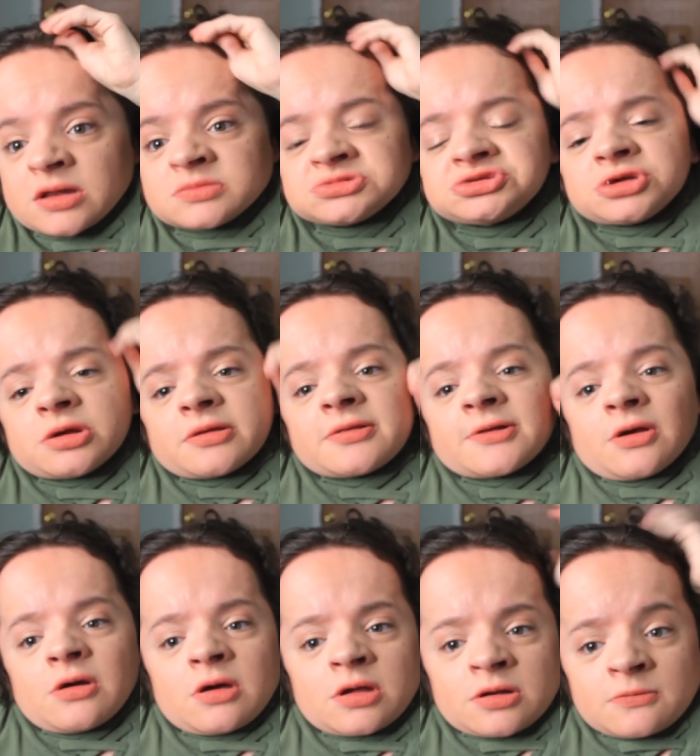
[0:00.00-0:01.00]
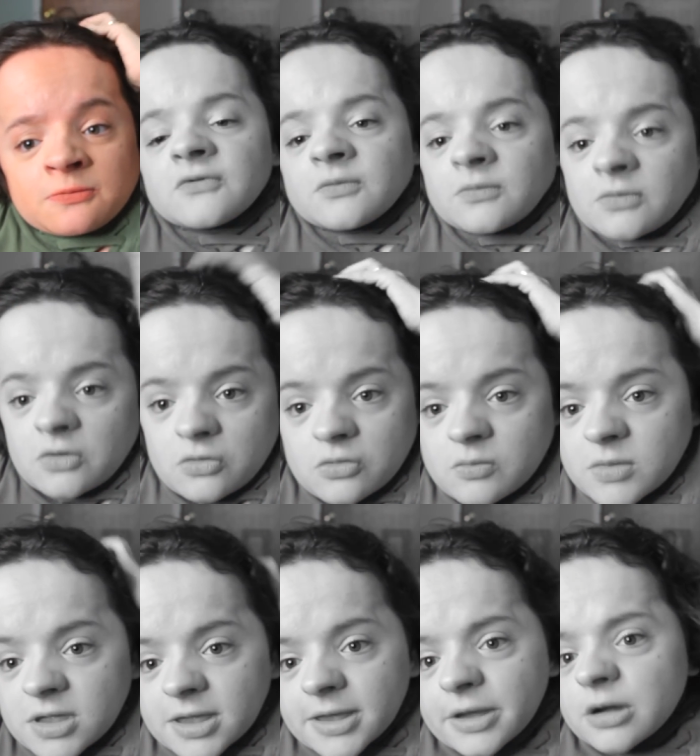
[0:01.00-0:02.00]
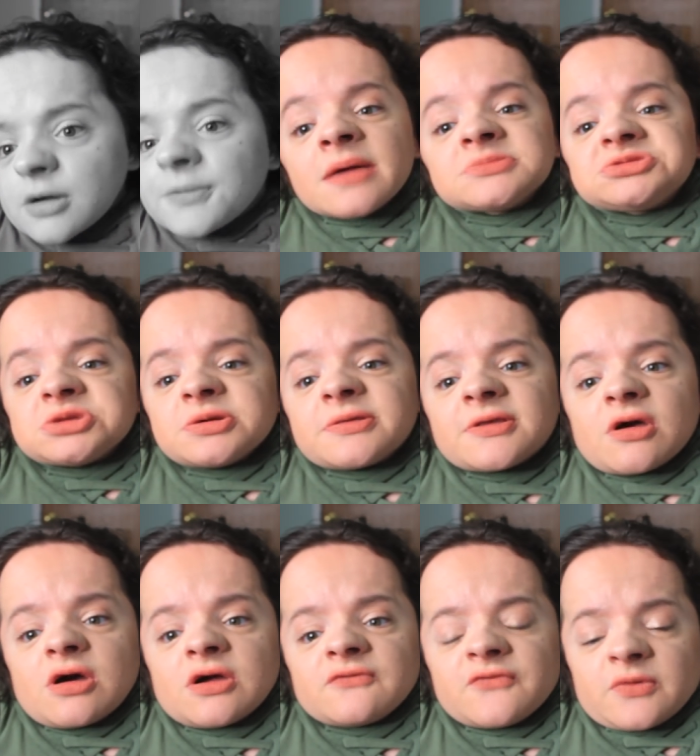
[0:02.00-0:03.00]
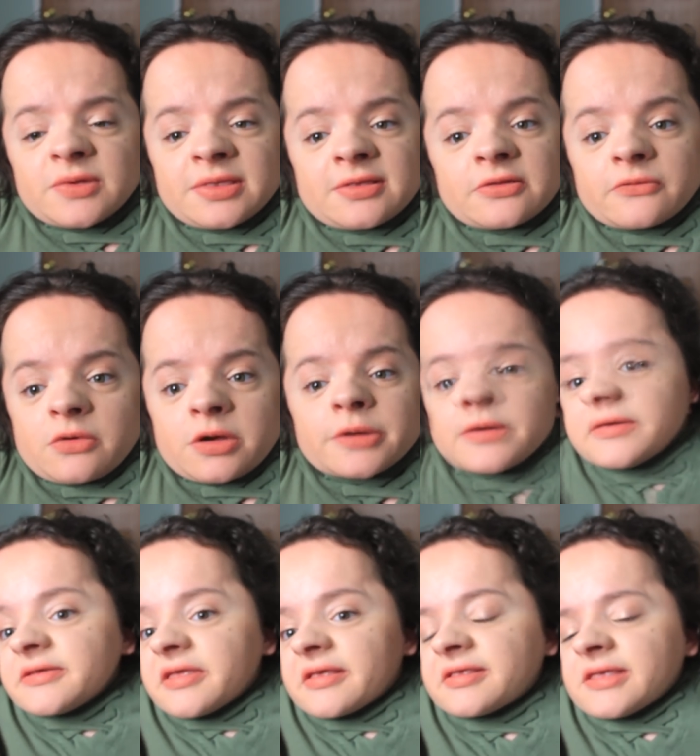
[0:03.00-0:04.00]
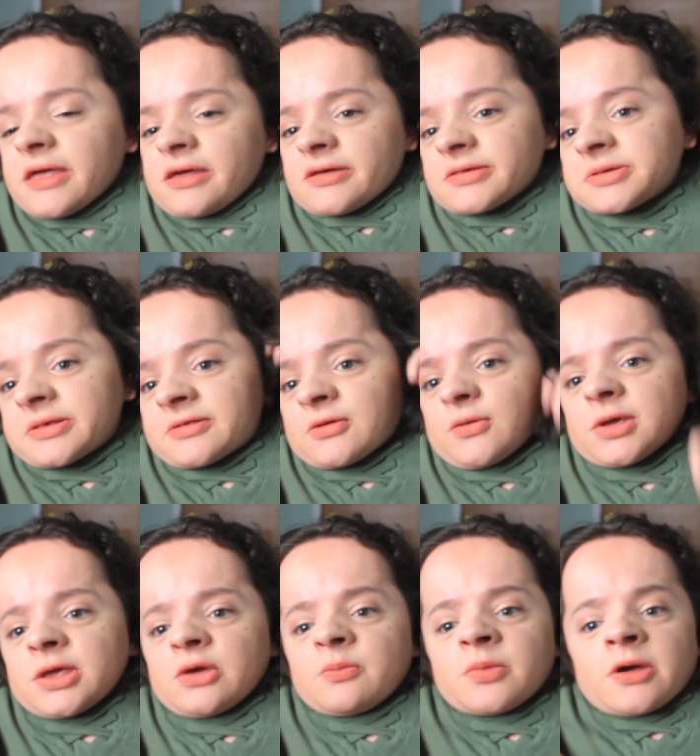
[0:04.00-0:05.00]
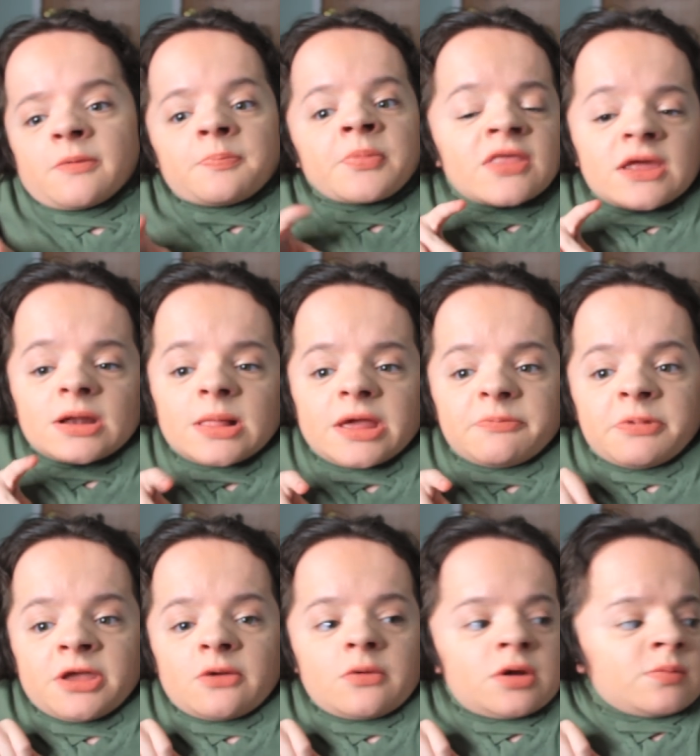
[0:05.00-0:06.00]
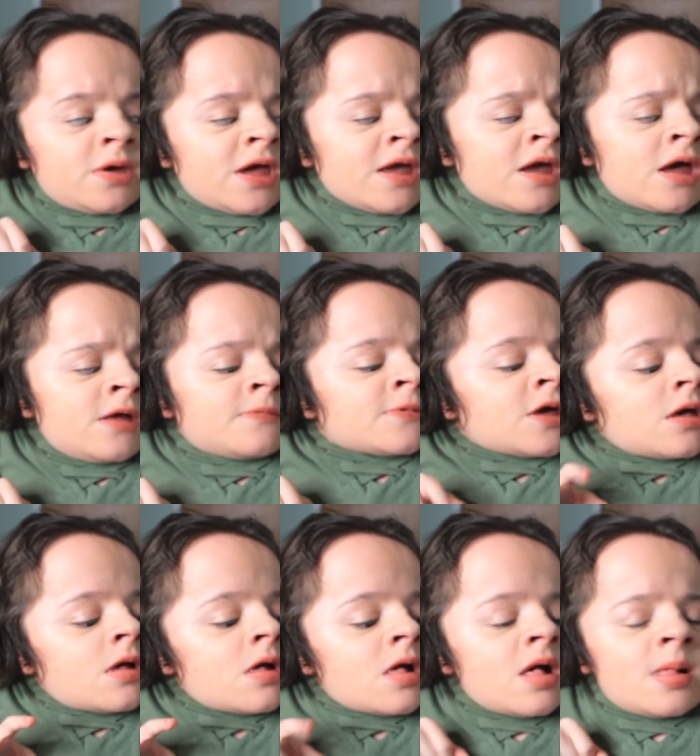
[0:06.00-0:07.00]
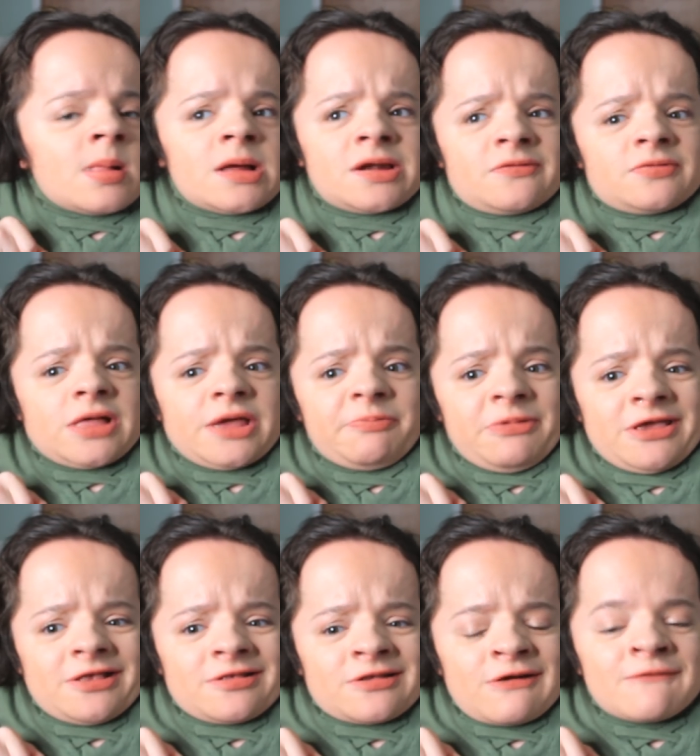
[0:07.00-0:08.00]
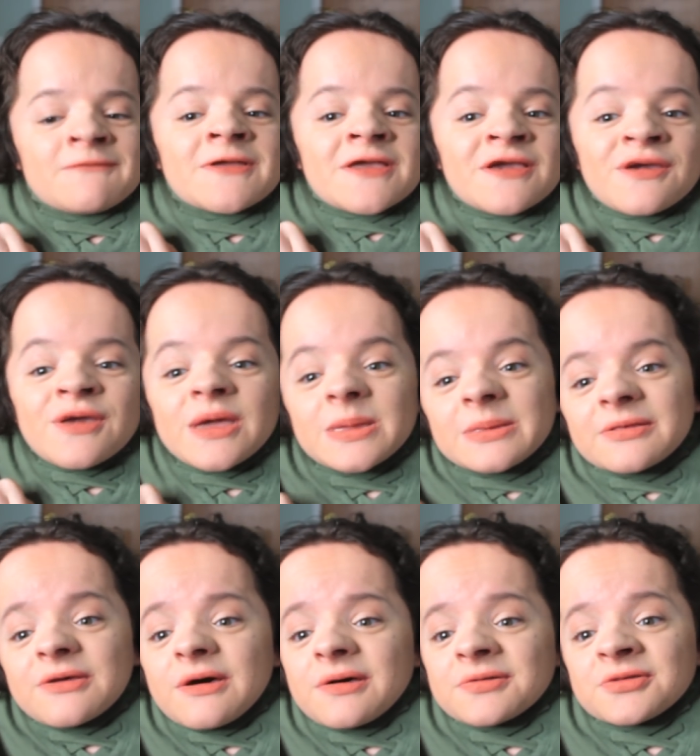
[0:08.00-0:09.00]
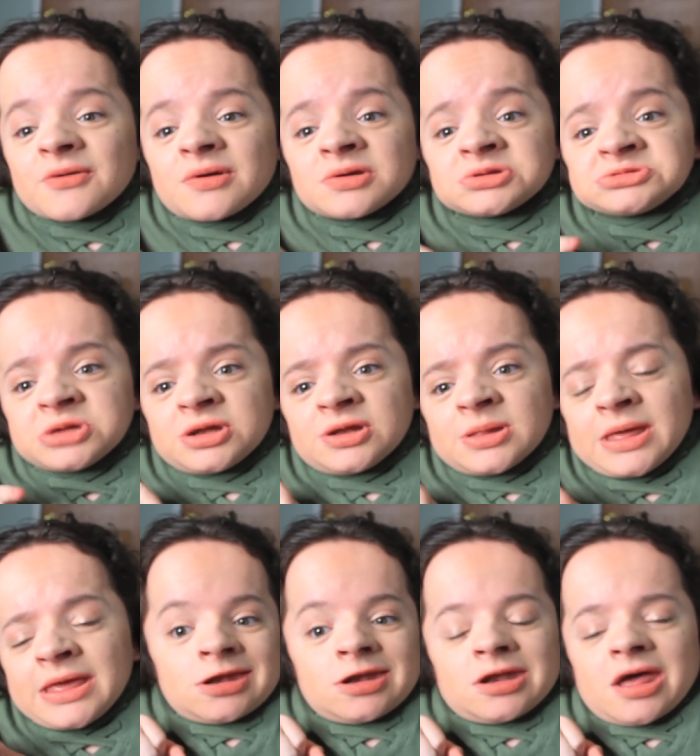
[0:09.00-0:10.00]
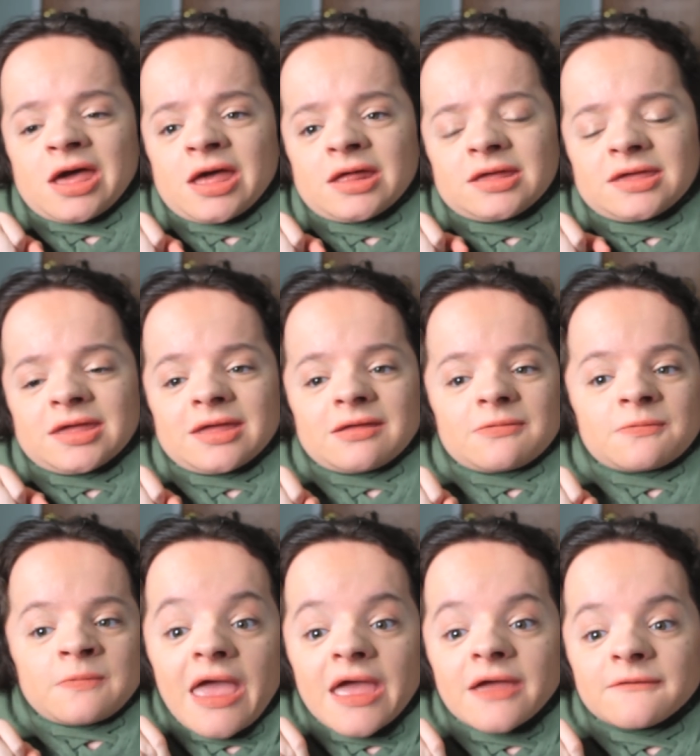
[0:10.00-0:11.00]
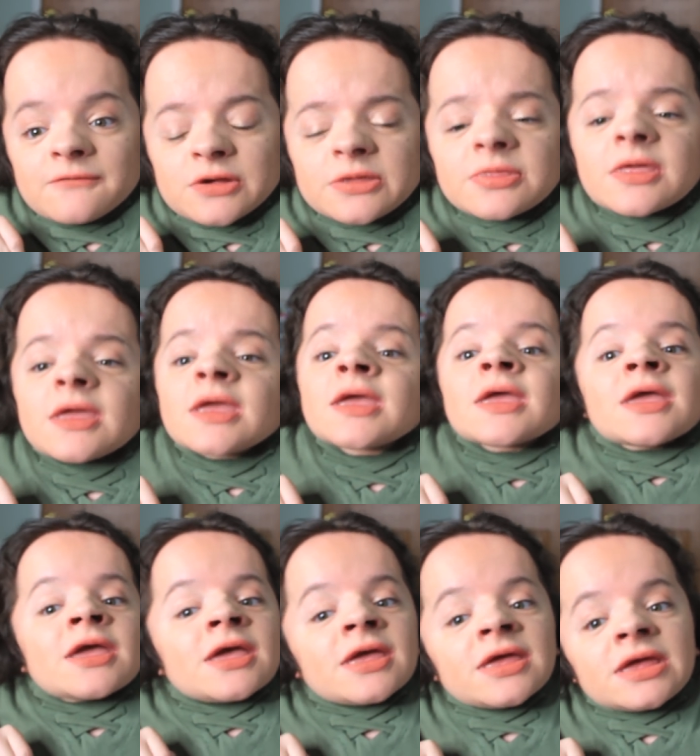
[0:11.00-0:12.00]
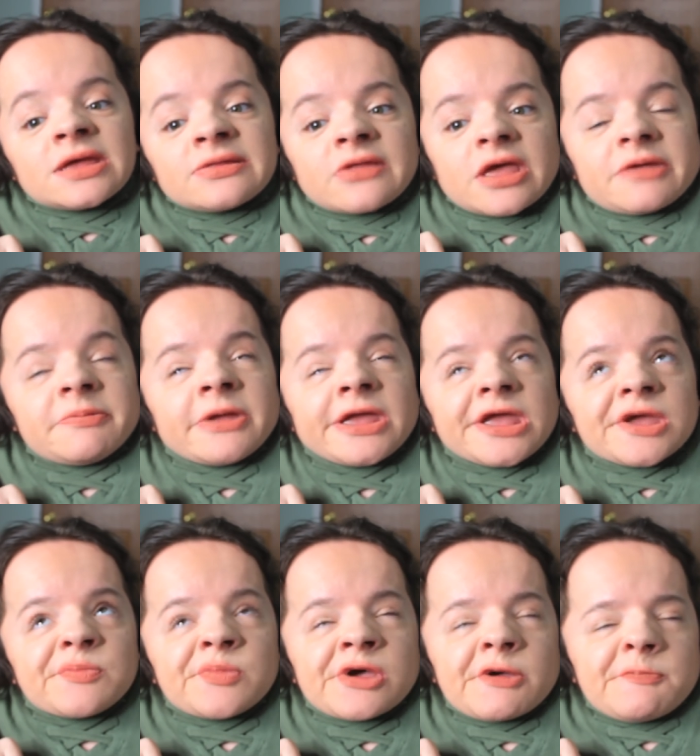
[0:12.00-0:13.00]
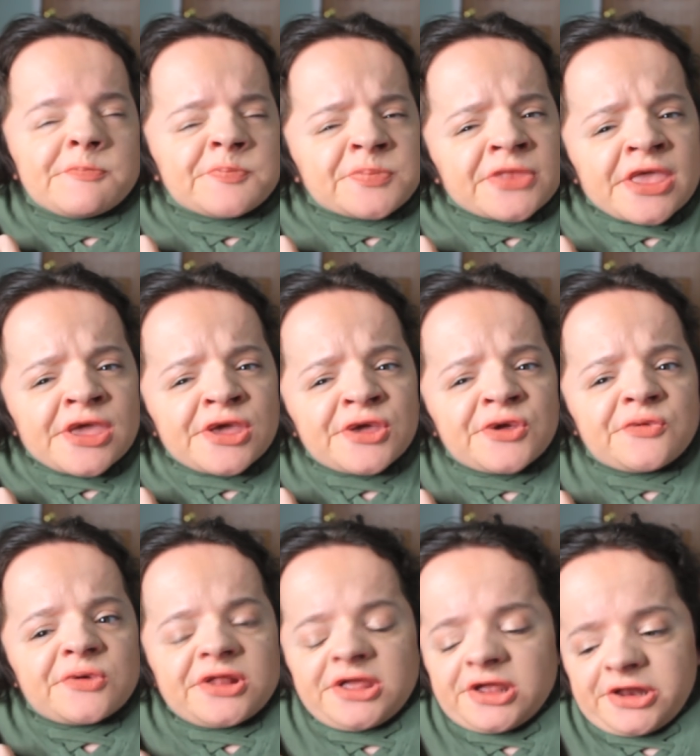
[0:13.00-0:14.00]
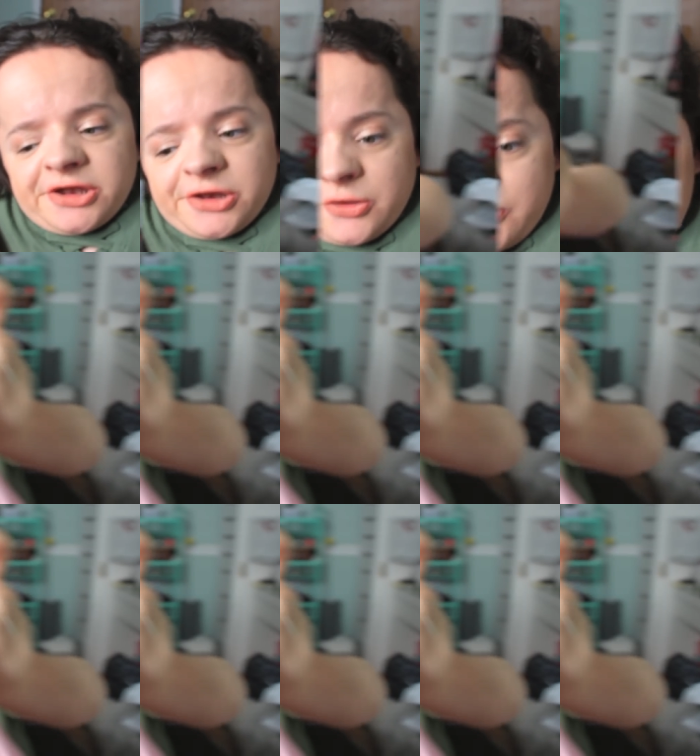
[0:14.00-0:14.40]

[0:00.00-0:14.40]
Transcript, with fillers: I'm sure it's gone from, oh my hair. I'm sure it's gone from in store because that style is just so cute. But they had a light pink one, but I got a lot of light pink stuff in as well. So I was trying to like not get everything in light pink, but what are you gonna do?